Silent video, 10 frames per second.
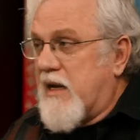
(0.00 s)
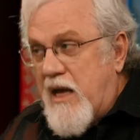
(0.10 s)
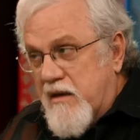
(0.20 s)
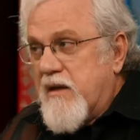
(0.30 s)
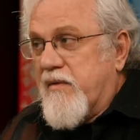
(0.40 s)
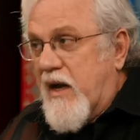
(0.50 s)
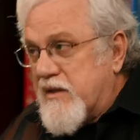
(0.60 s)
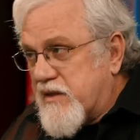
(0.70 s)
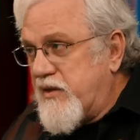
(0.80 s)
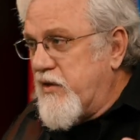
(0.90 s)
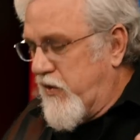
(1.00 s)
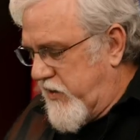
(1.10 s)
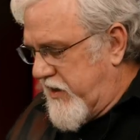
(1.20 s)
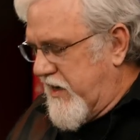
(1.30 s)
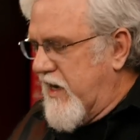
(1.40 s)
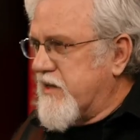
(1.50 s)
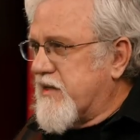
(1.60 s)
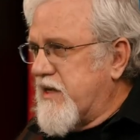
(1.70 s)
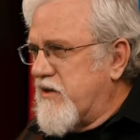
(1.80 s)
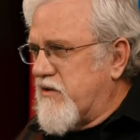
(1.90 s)
Again, that's the early
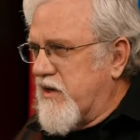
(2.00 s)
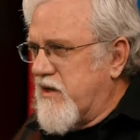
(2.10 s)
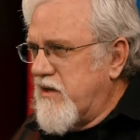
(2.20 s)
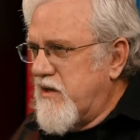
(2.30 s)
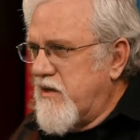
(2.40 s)
8th century.